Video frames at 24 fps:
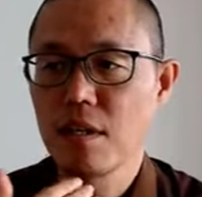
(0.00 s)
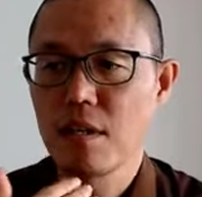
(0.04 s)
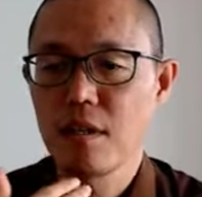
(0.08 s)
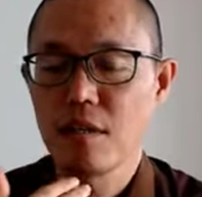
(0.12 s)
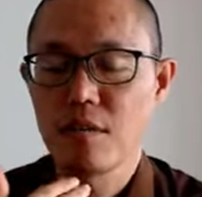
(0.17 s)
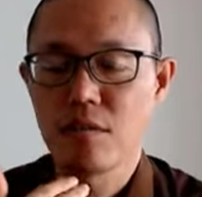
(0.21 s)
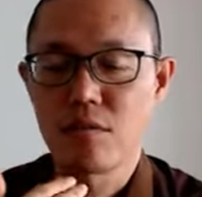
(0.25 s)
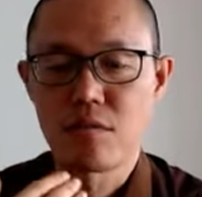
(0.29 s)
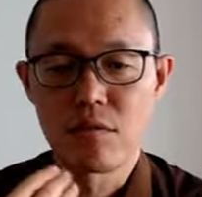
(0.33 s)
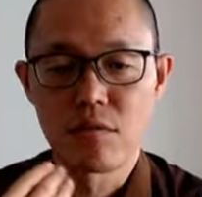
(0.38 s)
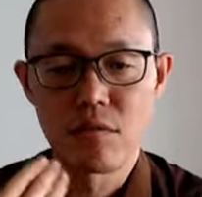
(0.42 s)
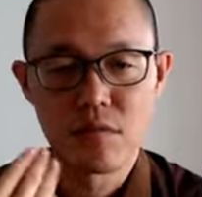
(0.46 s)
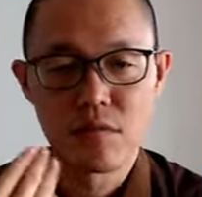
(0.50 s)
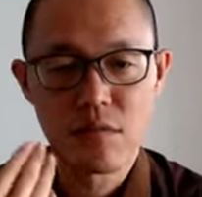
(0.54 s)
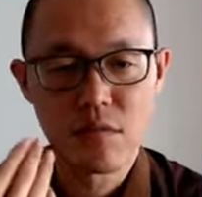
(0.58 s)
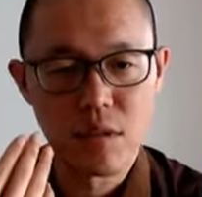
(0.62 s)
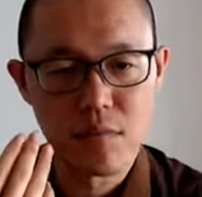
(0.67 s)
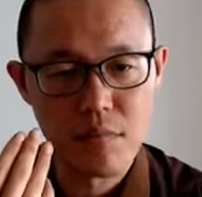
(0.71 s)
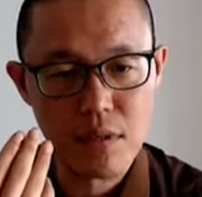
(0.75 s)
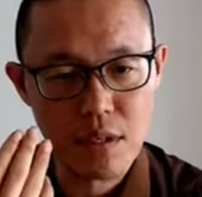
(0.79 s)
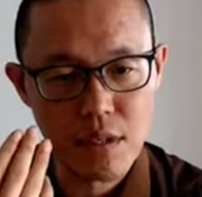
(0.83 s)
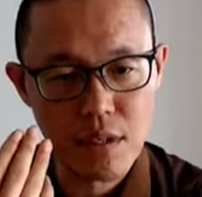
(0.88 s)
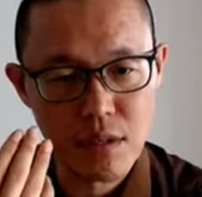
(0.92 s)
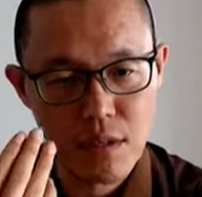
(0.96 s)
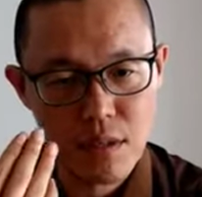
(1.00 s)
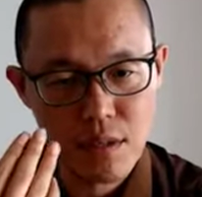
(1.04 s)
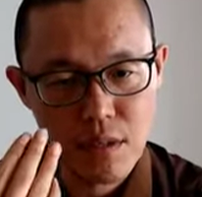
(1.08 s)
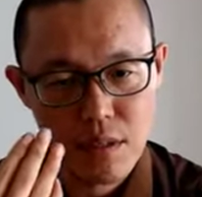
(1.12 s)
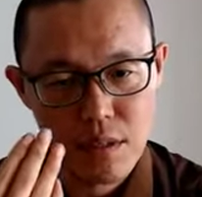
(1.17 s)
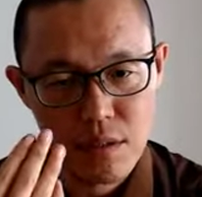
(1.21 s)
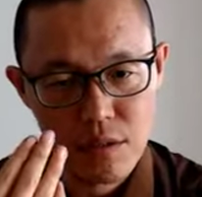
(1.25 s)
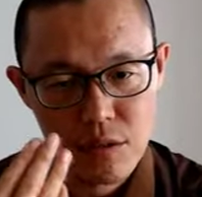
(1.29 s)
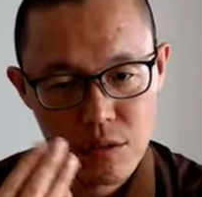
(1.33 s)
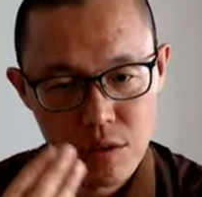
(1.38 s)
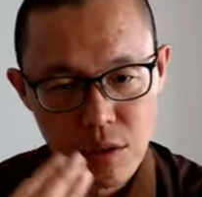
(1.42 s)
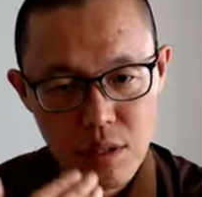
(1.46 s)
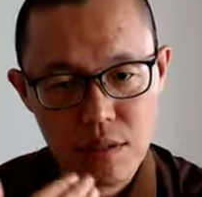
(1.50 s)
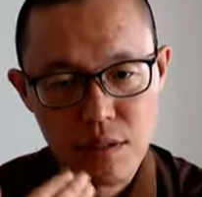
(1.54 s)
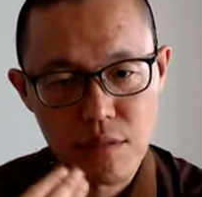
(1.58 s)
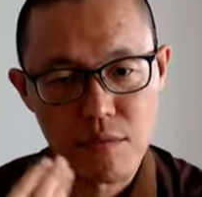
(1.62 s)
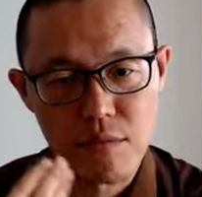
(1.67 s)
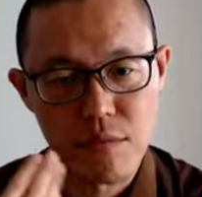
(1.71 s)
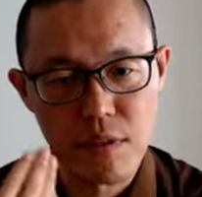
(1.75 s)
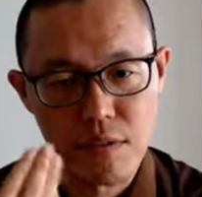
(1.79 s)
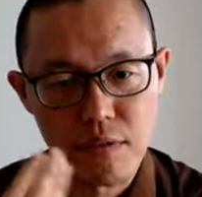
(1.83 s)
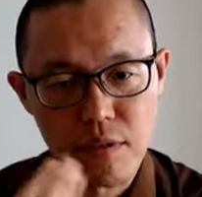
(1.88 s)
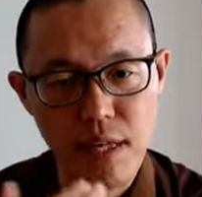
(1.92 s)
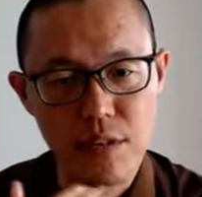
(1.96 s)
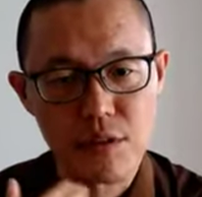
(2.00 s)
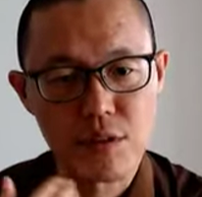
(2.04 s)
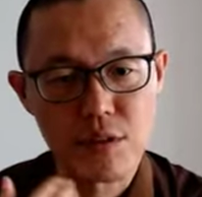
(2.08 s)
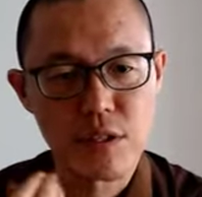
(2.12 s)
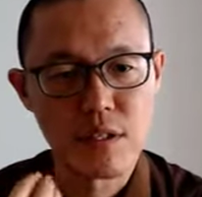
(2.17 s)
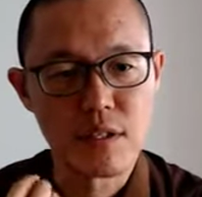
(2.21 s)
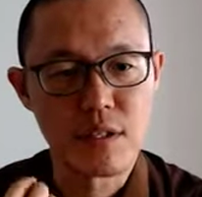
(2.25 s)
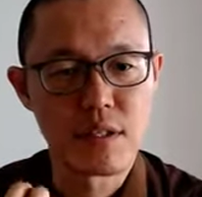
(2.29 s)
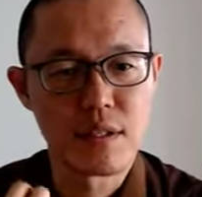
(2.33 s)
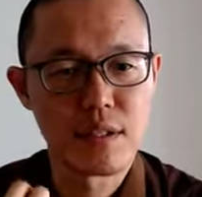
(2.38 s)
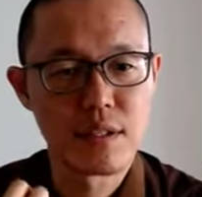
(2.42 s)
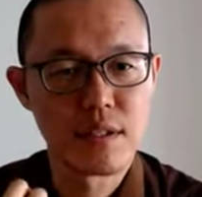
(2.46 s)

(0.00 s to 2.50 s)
to do a short reflection,